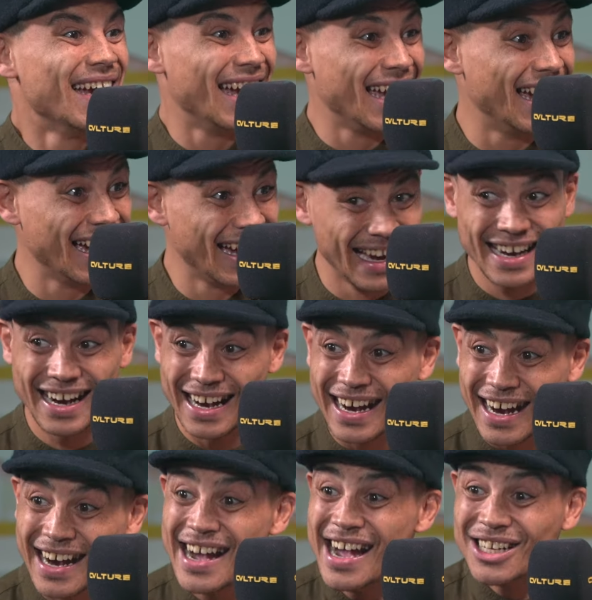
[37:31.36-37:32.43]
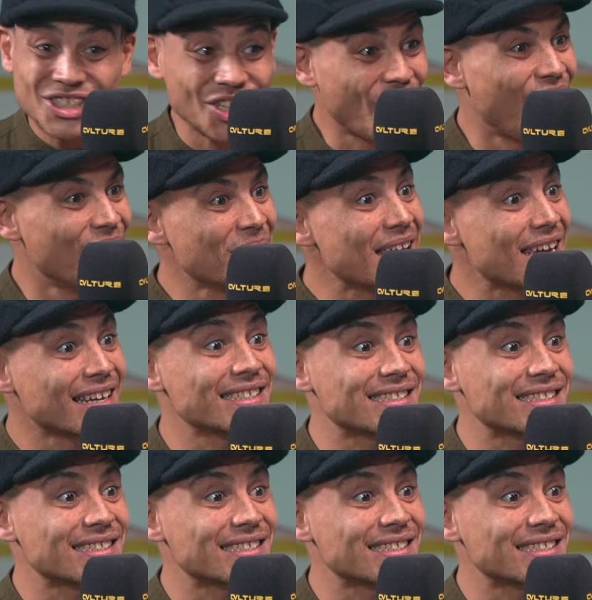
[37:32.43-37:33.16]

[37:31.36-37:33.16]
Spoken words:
Do you know what I mean?